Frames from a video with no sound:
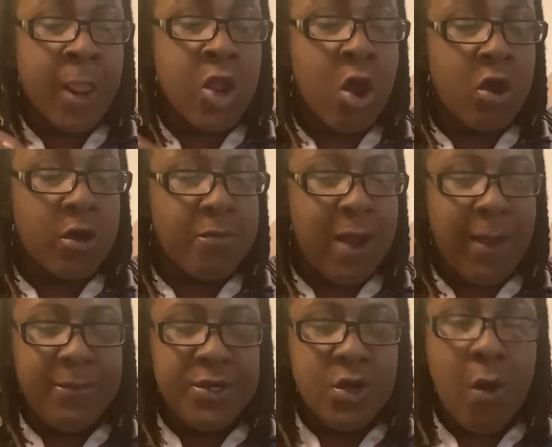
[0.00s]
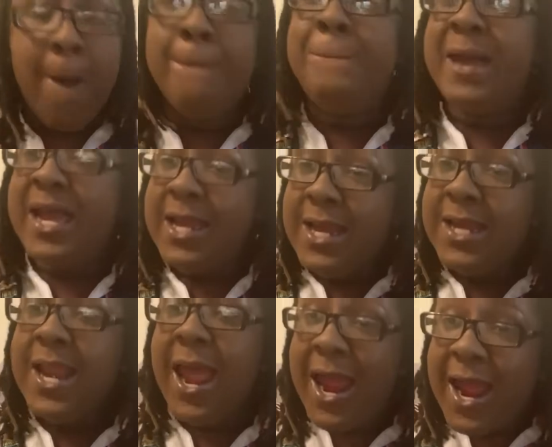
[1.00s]
Y'all can probably do a
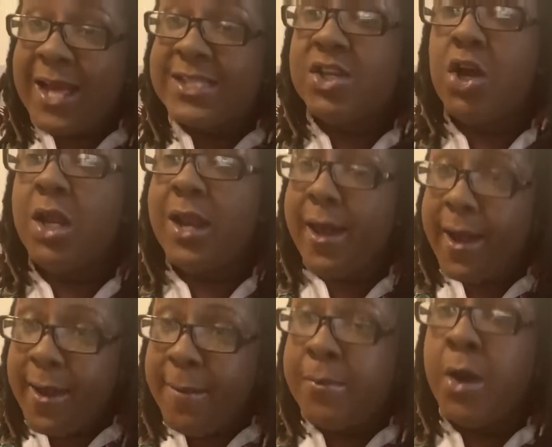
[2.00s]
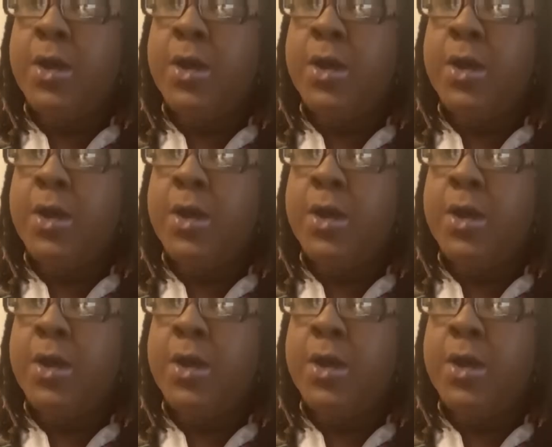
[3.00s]
banging ass collab